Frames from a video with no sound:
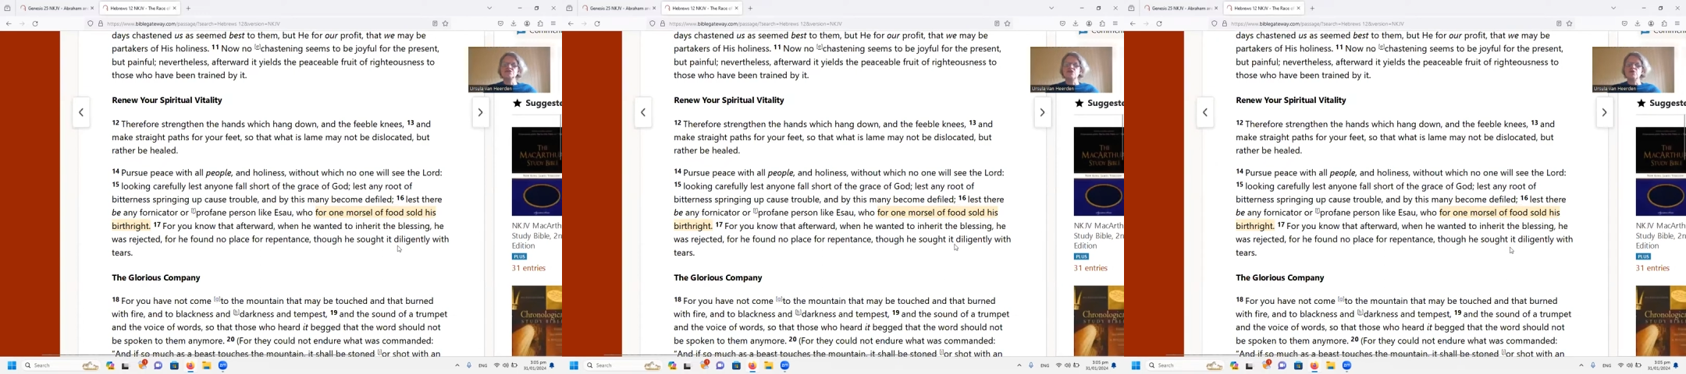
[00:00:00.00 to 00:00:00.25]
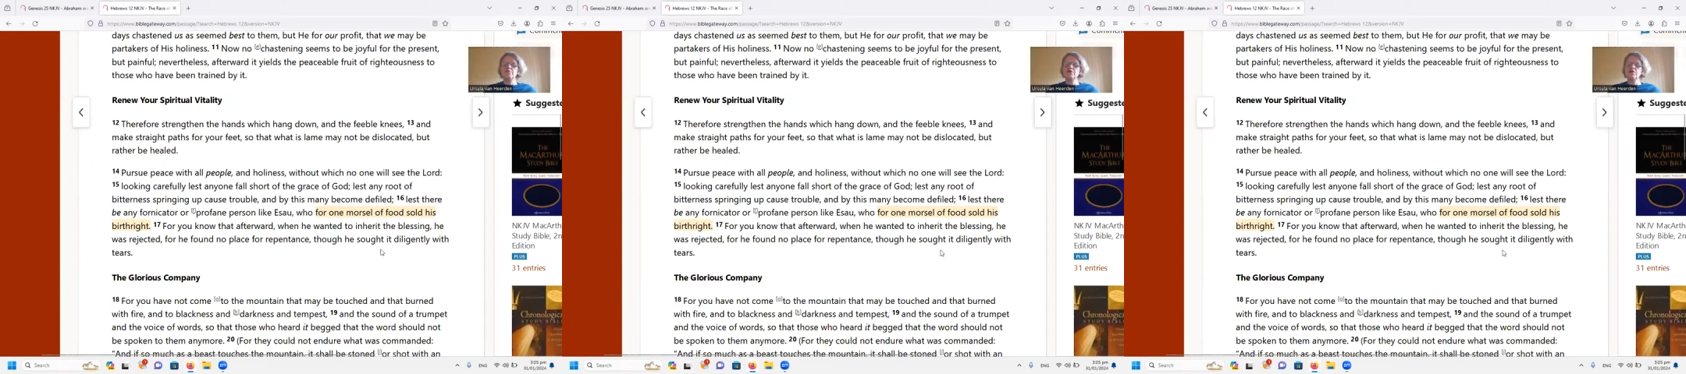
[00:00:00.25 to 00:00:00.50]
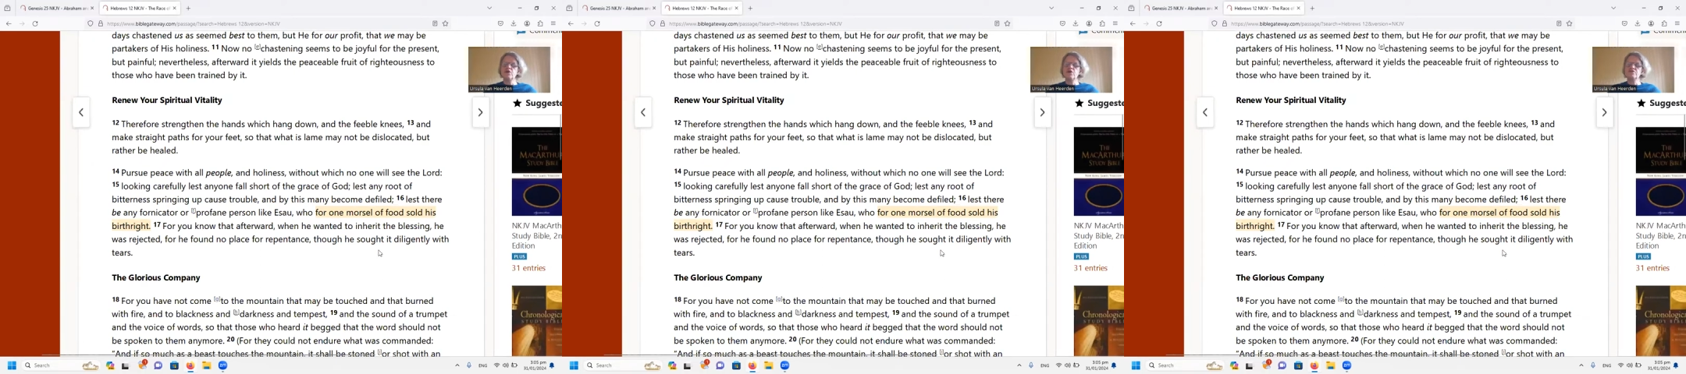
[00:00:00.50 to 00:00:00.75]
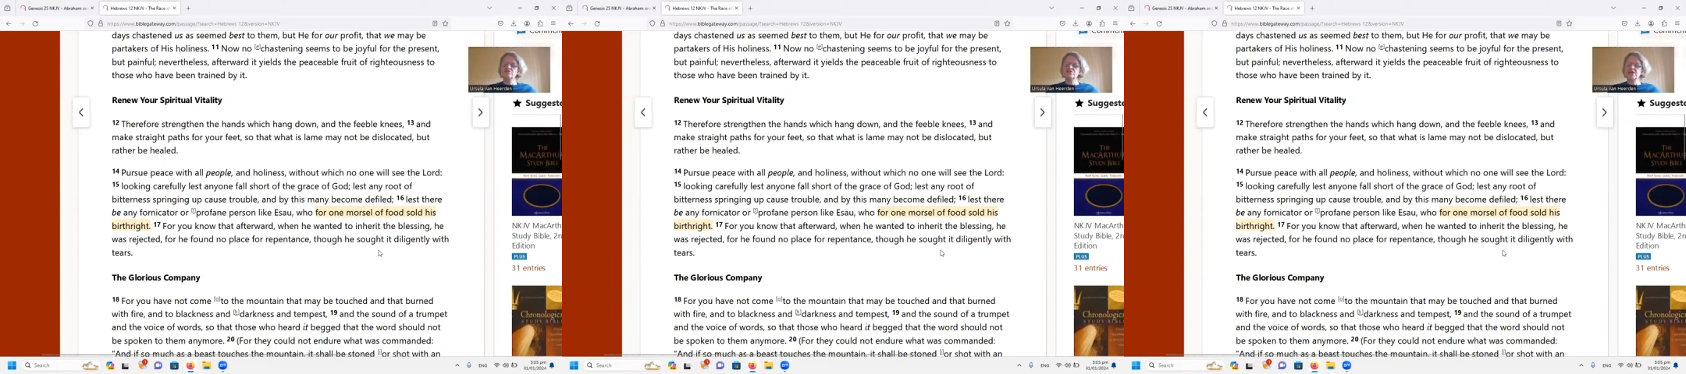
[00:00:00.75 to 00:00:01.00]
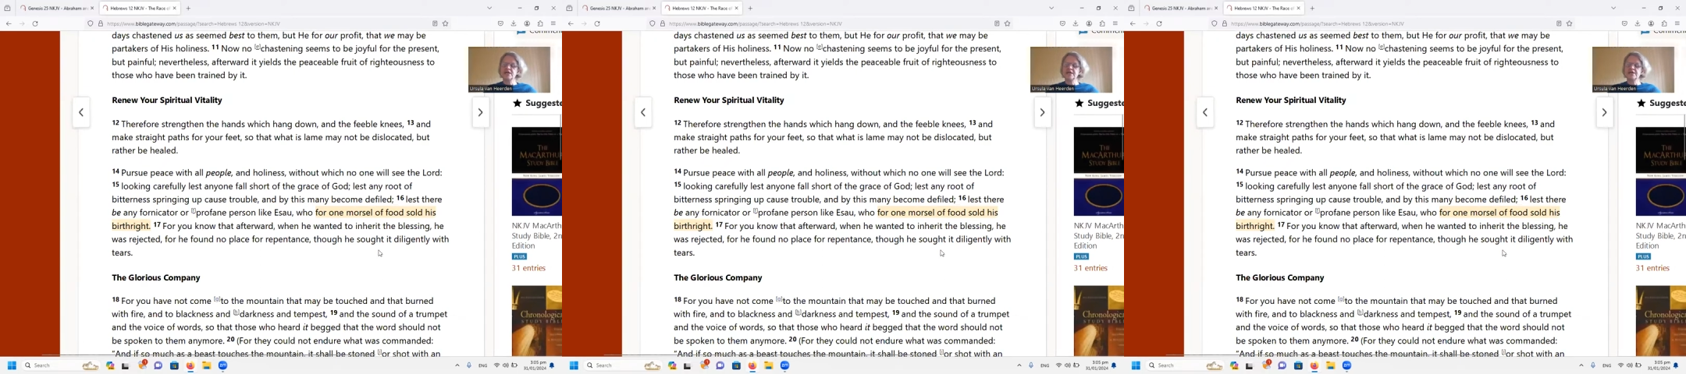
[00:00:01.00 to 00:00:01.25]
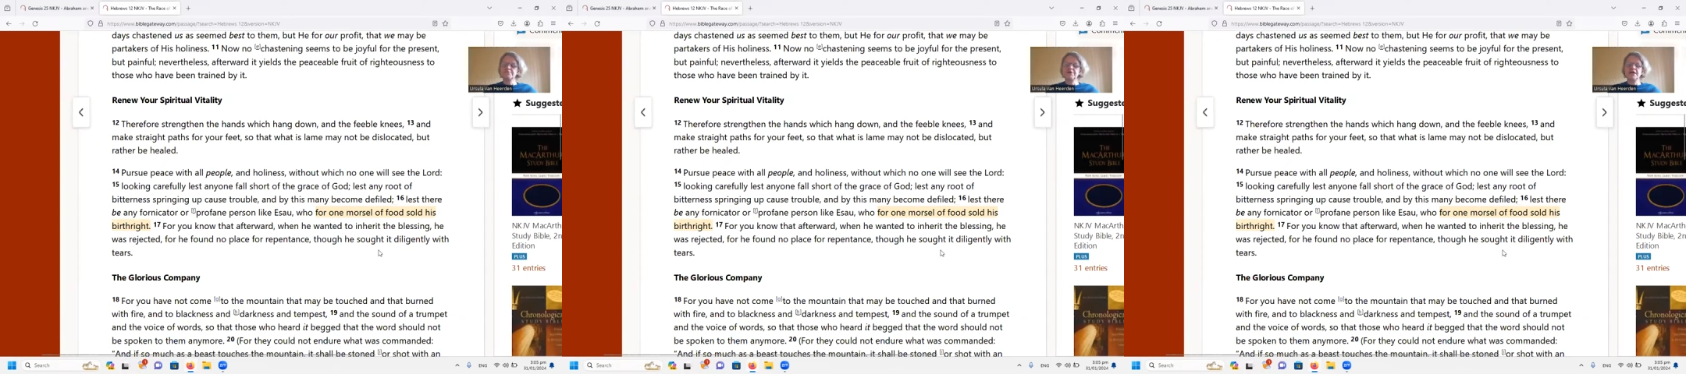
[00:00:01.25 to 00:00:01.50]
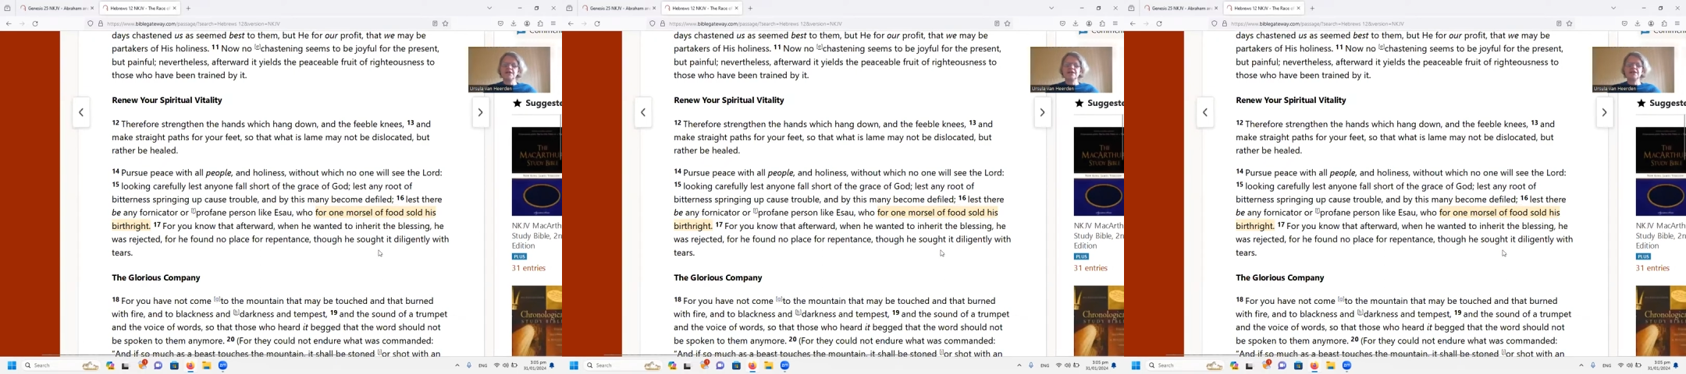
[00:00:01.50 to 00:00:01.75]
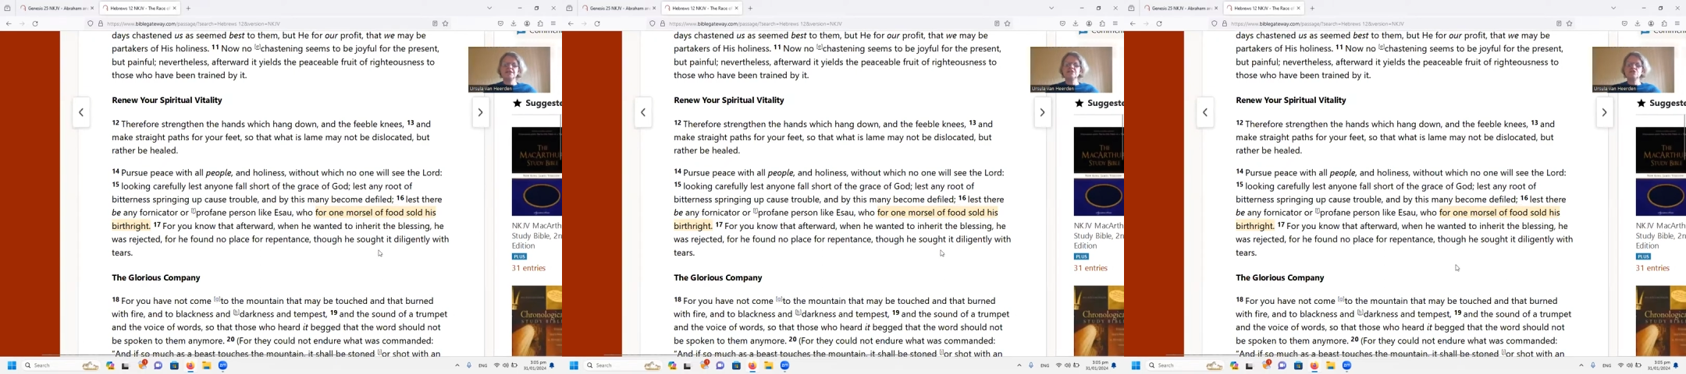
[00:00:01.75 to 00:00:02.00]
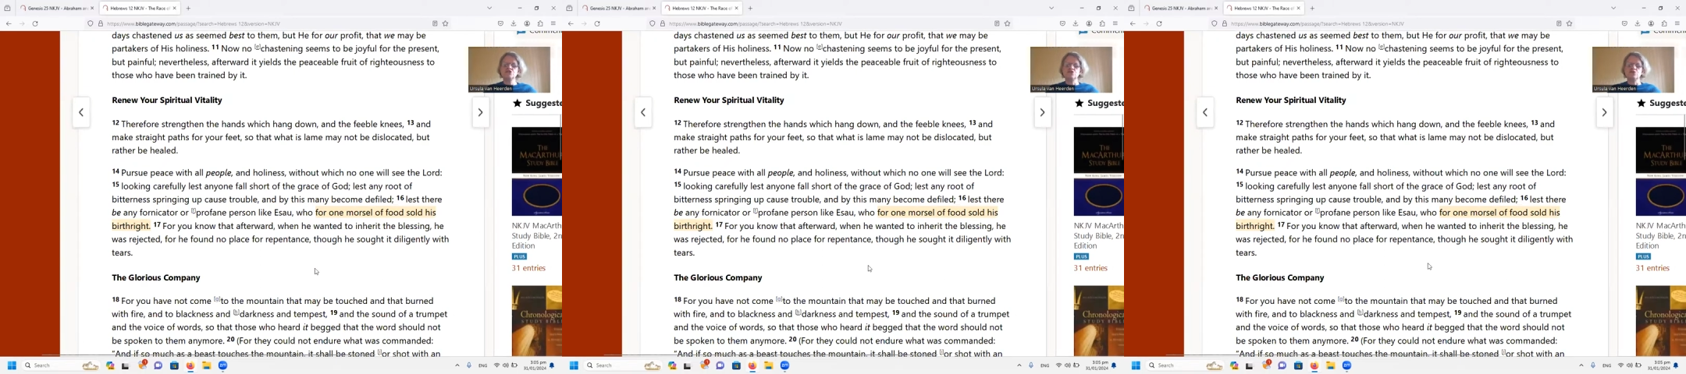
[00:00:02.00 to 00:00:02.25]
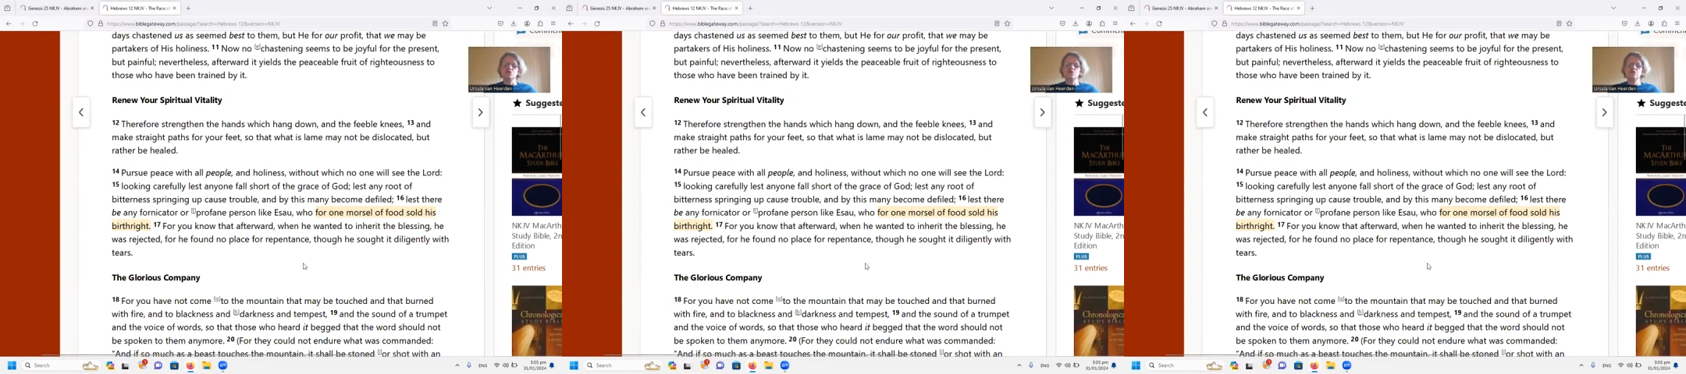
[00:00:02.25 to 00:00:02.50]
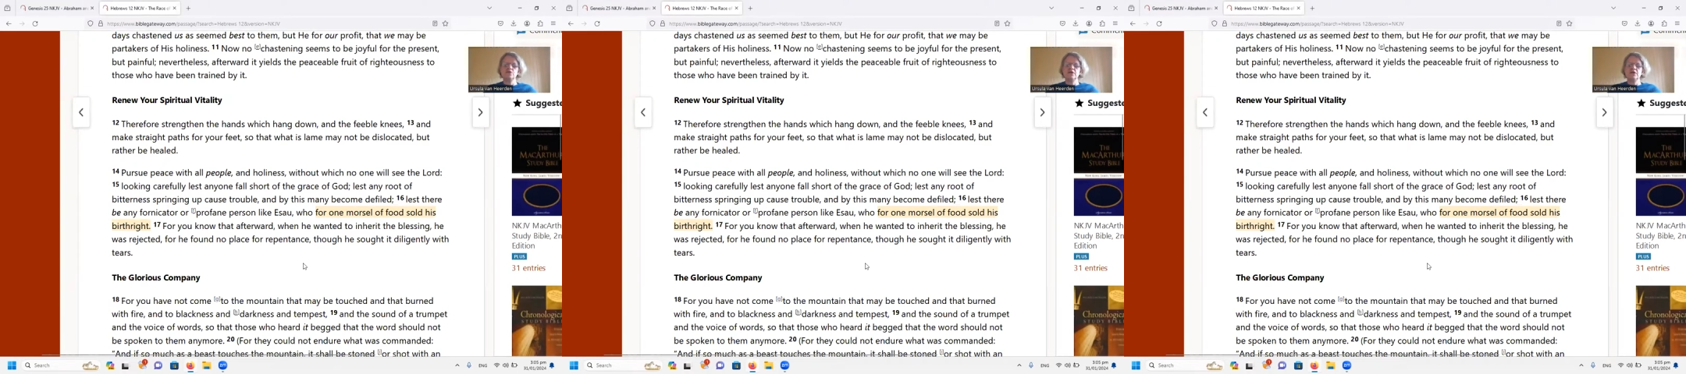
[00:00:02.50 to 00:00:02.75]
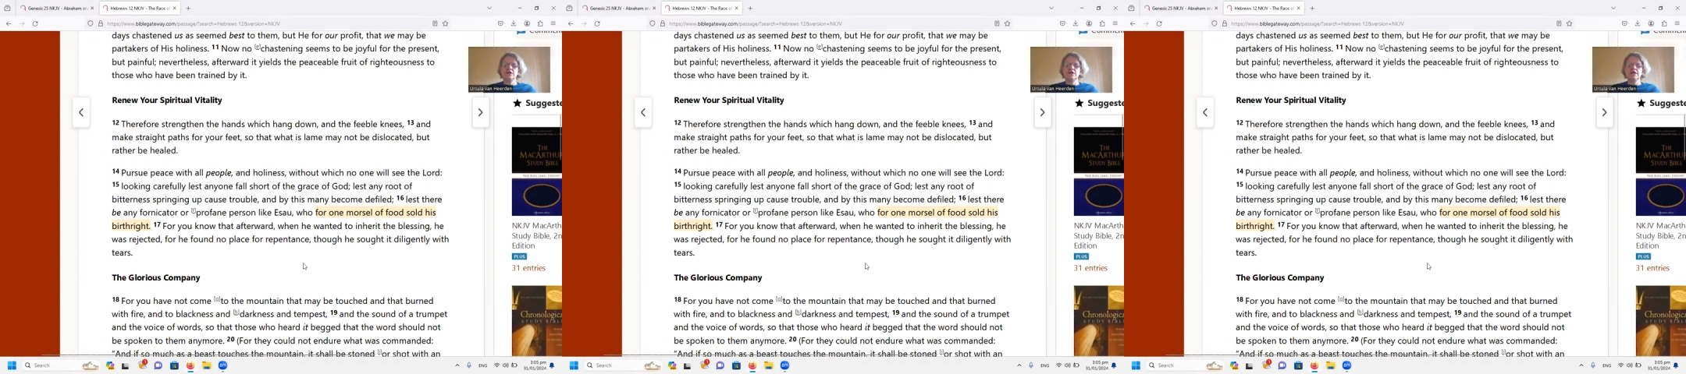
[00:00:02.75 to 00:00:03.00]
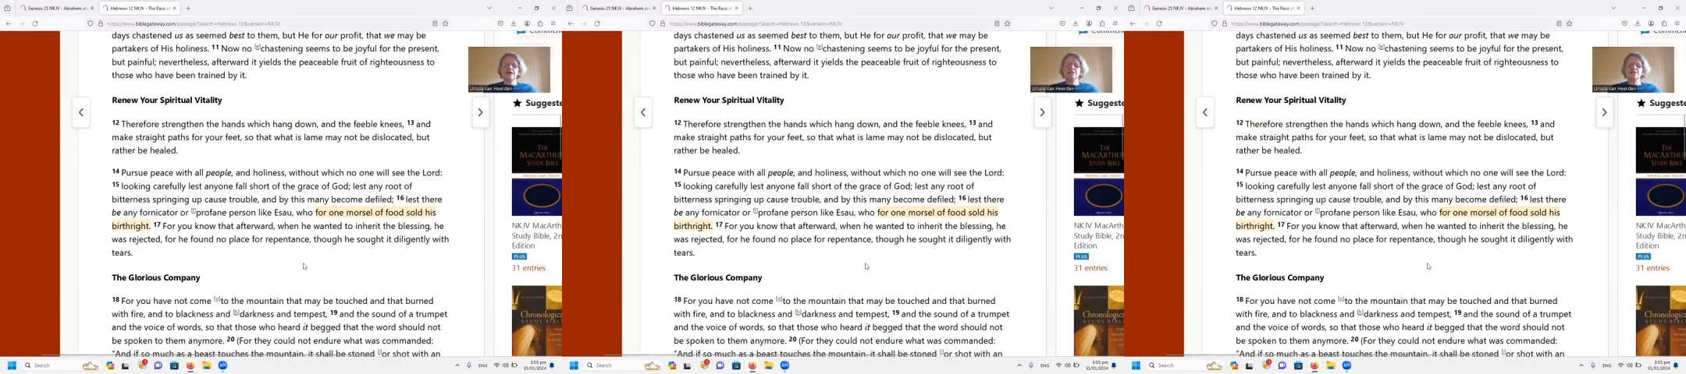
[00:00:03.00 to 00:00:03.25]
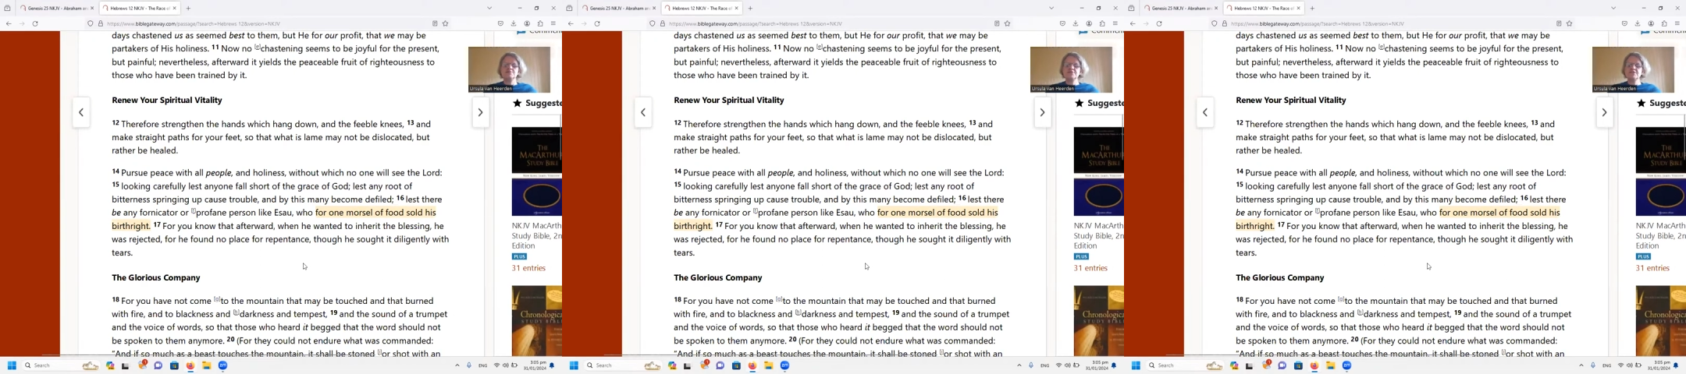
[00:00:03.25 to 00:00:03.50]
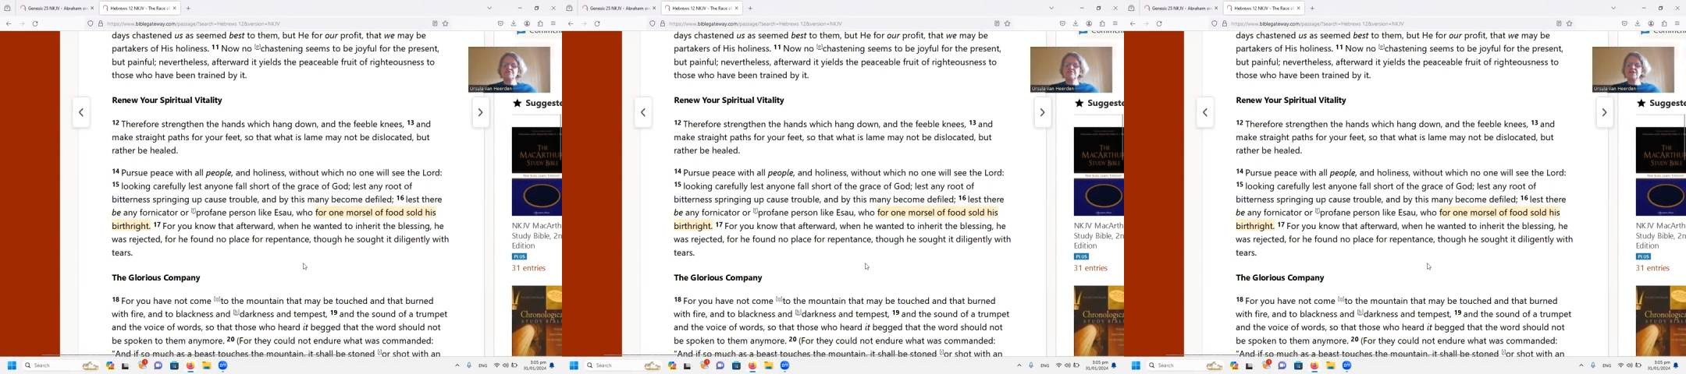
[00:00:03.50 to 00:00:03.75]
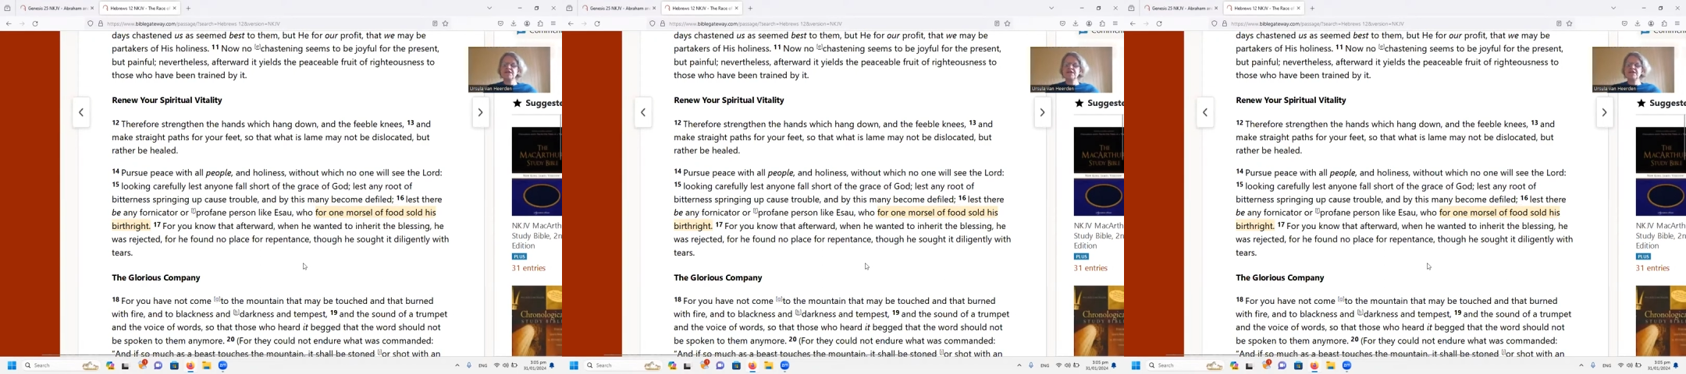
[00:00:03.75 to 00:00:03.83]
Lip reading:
(no speaker visible)